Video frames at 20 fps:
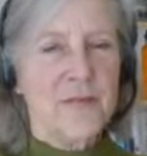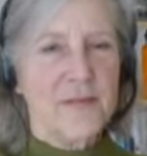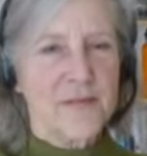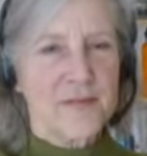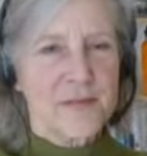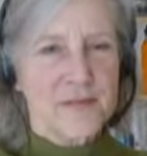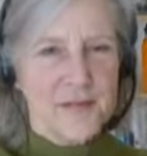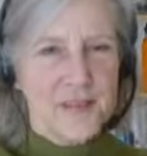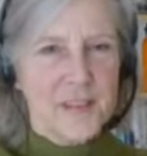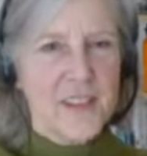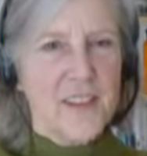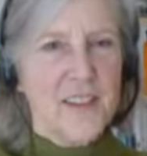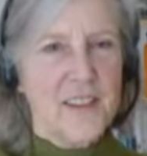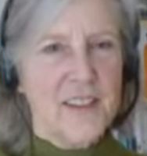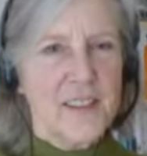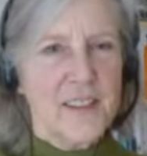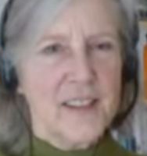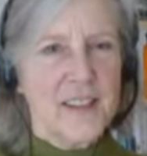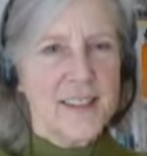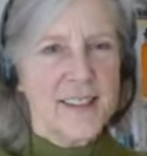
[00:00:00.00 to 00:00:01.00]

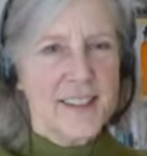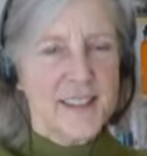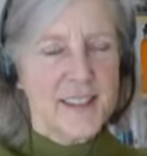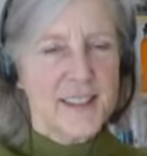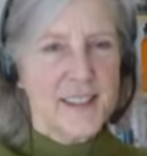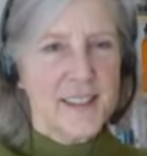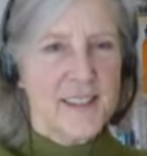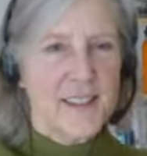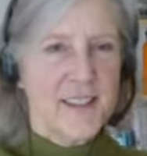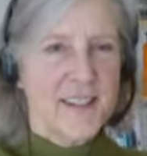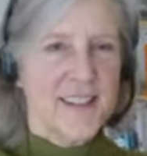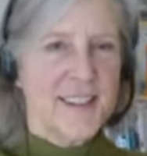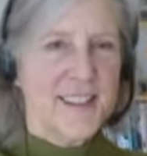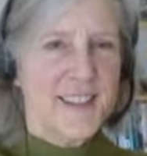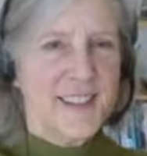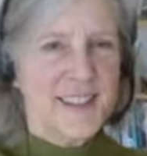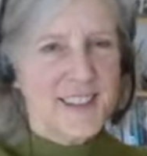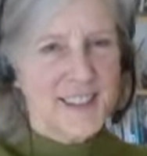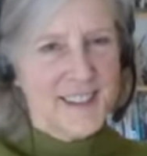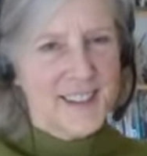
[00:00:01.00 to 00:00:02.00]

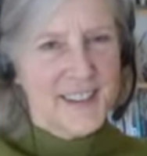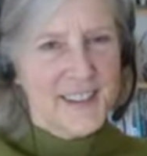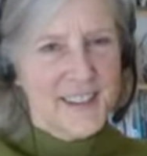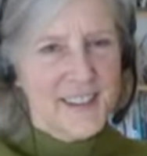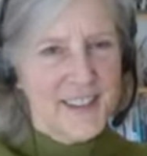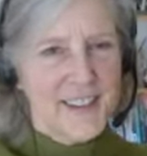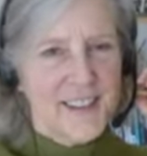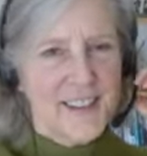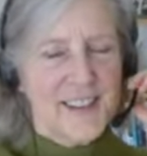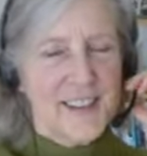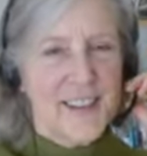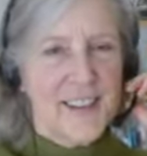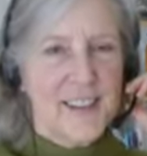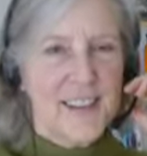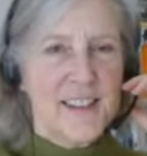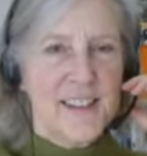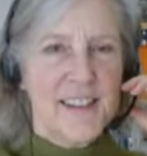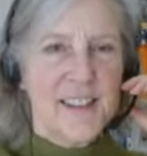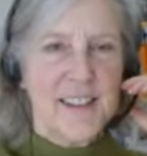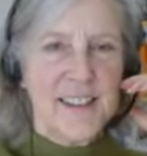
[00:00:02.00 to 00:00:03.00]

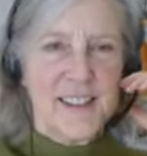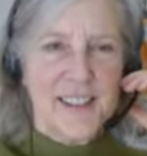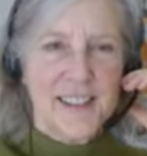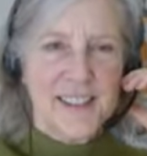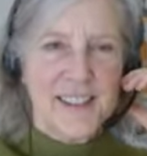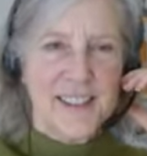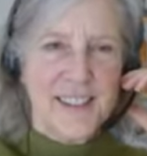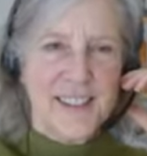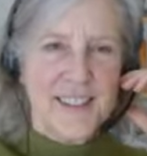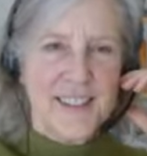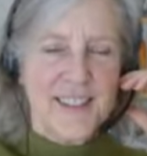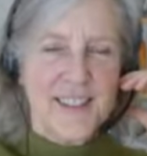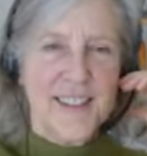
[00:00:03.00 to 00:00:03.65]
No words are spoken by the person on screen.